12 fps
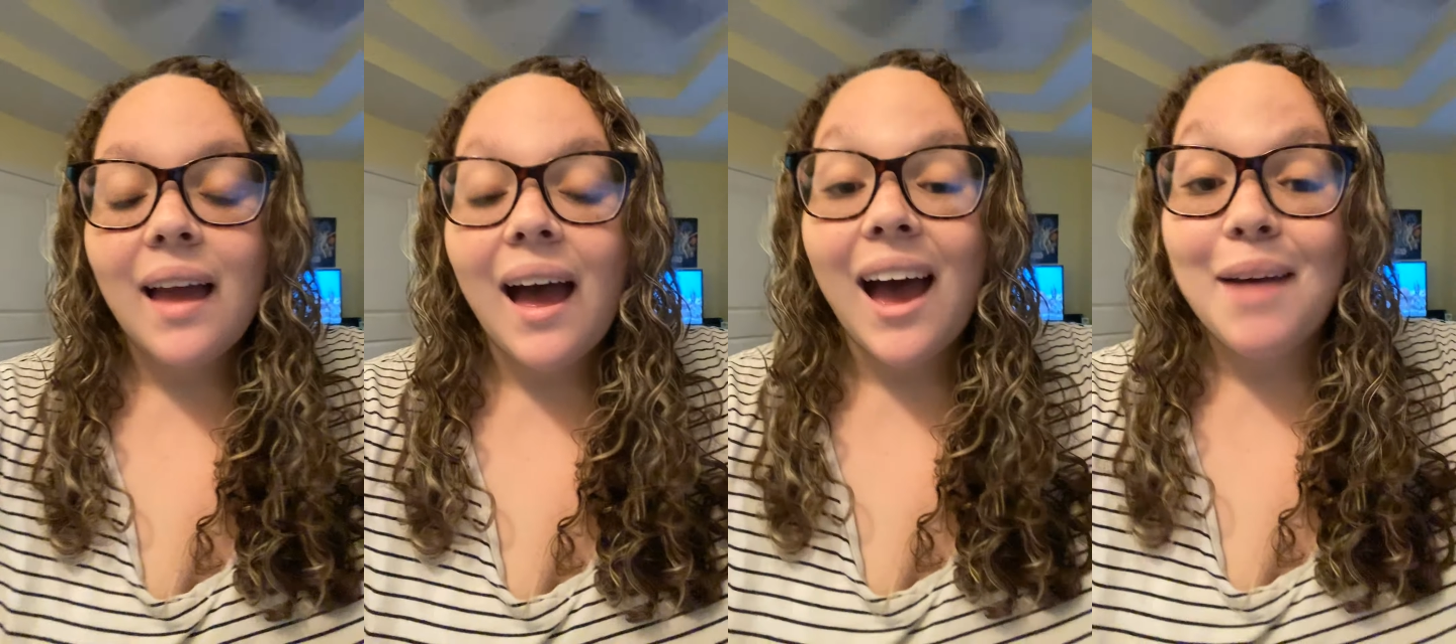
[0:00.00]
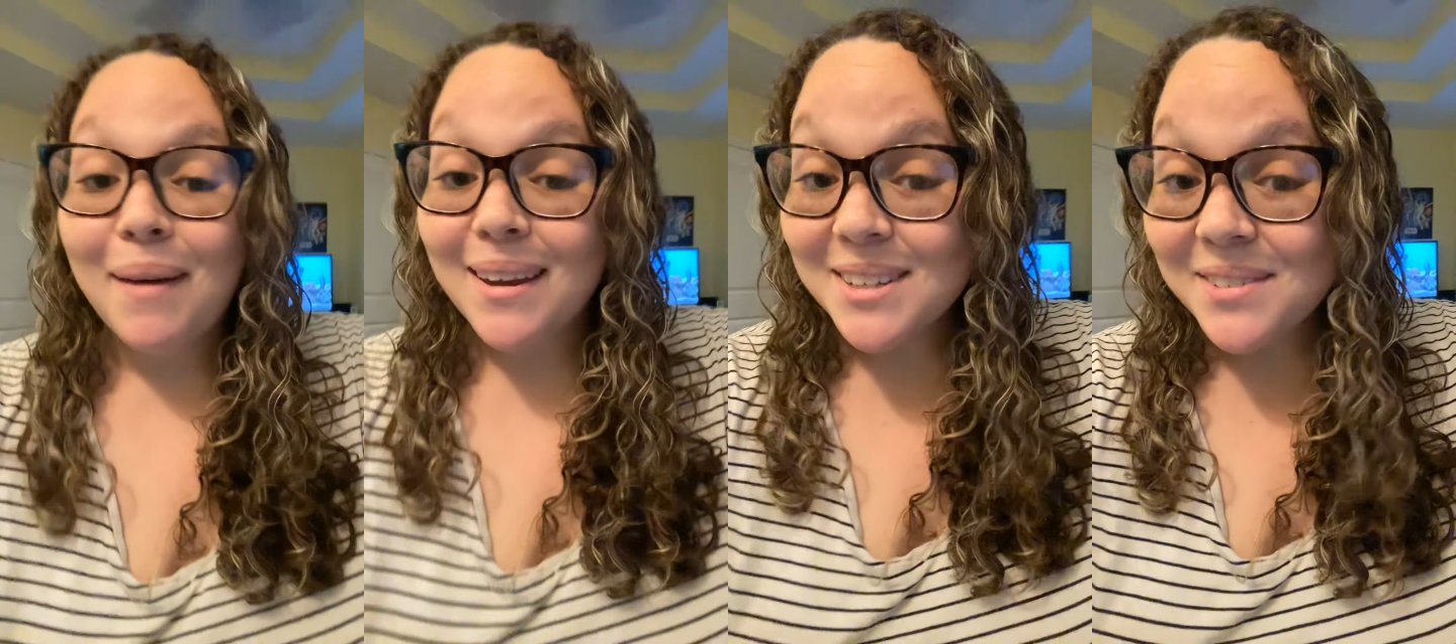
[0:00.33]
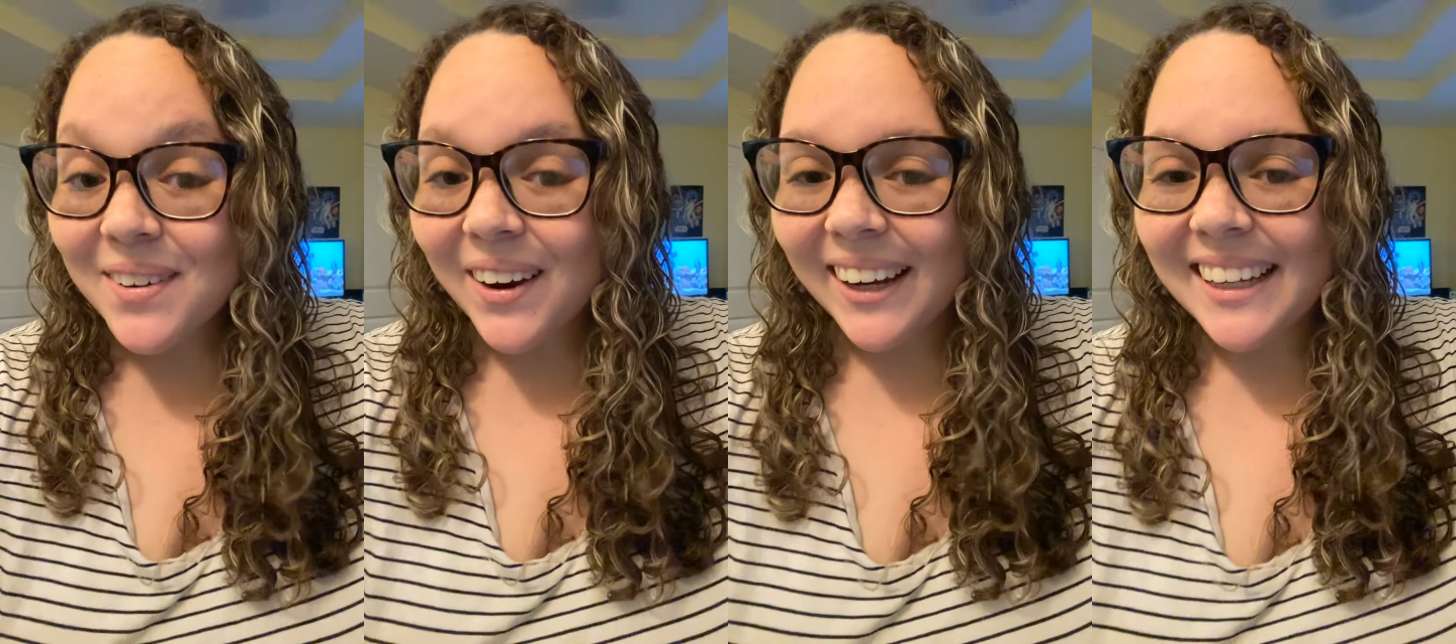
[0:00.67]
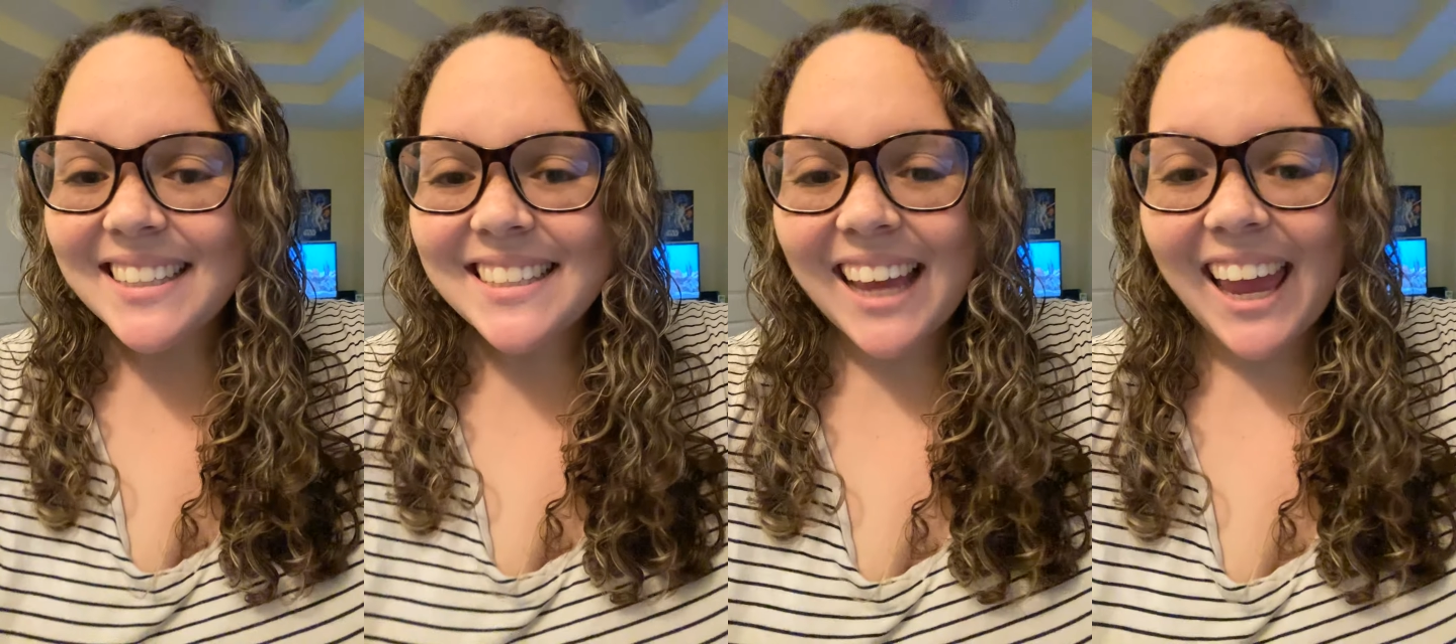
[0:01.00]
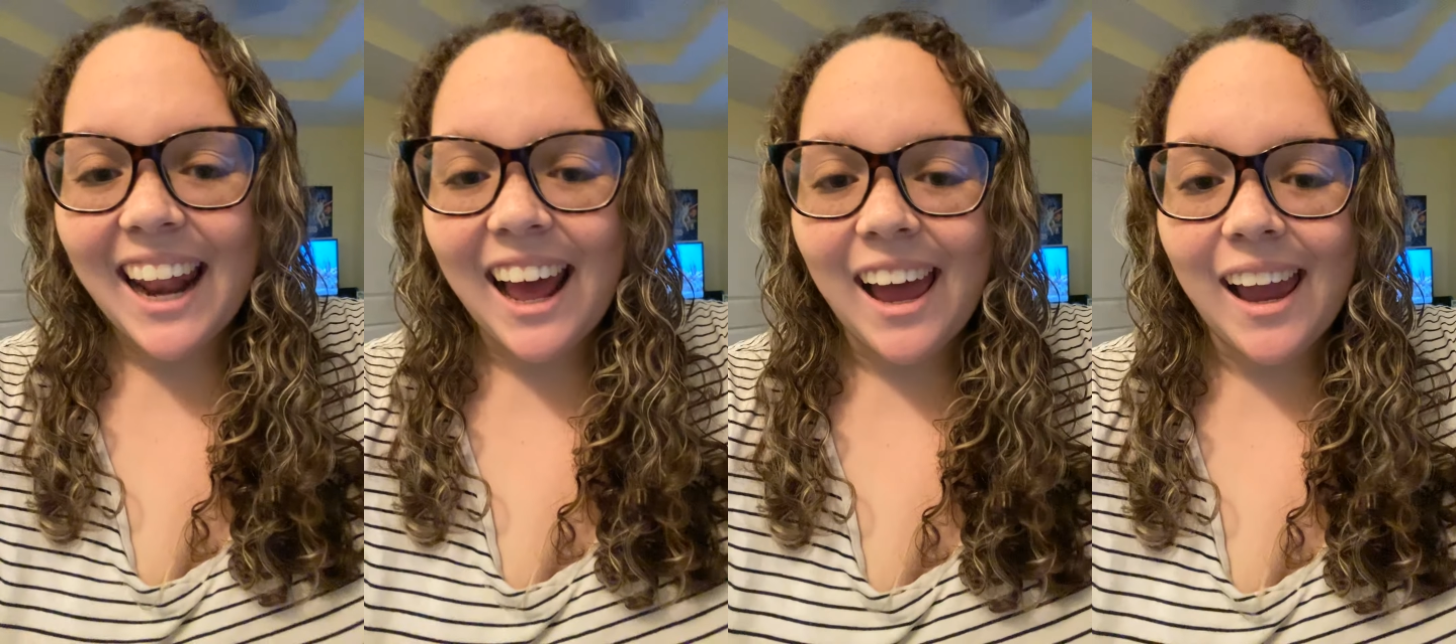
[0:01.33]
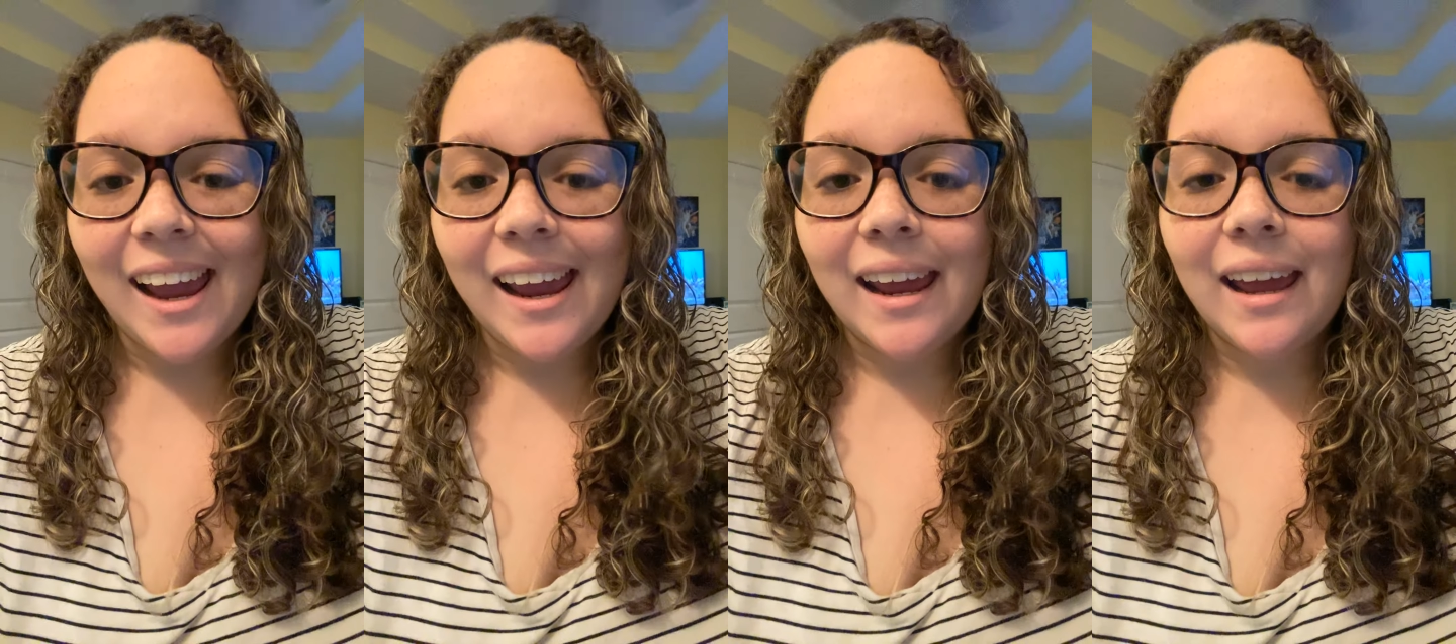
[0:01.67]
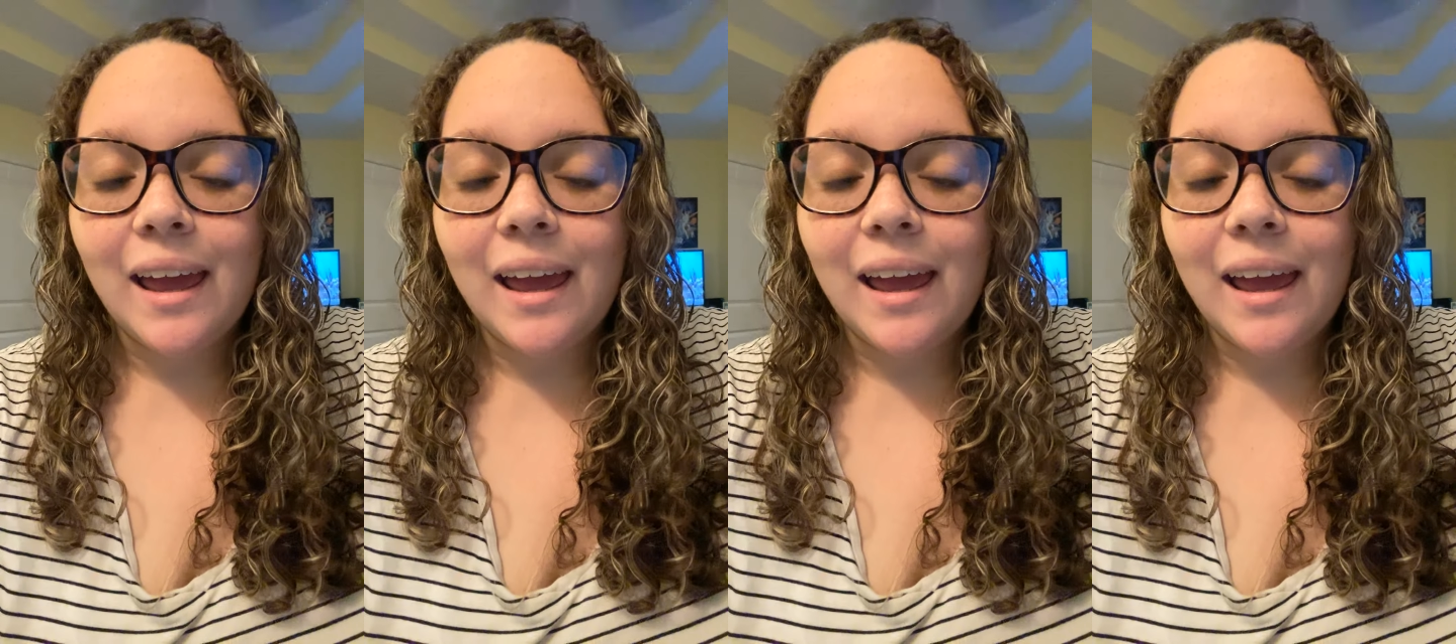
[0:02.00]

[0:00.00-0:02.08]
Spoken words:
I'm Ashton Vargas, and I